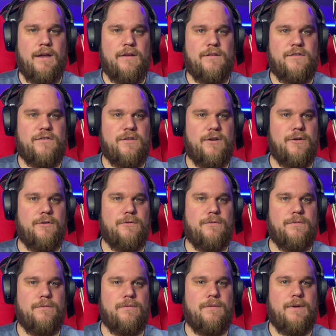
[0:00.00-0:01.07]
So
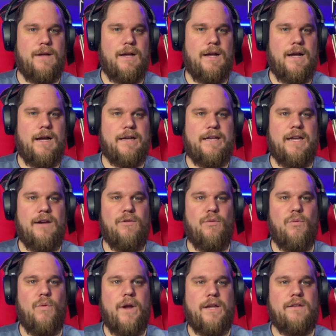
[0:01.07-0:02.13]
I can't
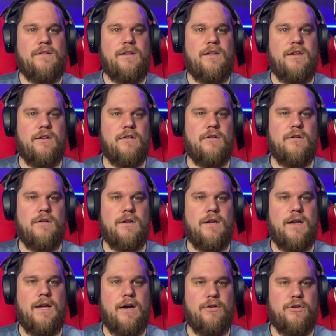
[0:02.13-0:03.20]
wait to hear
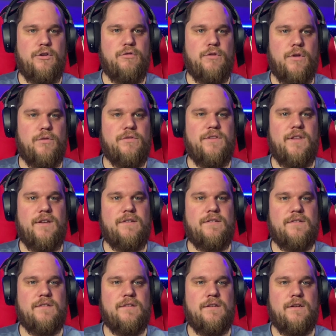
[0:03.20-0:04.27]
how you use this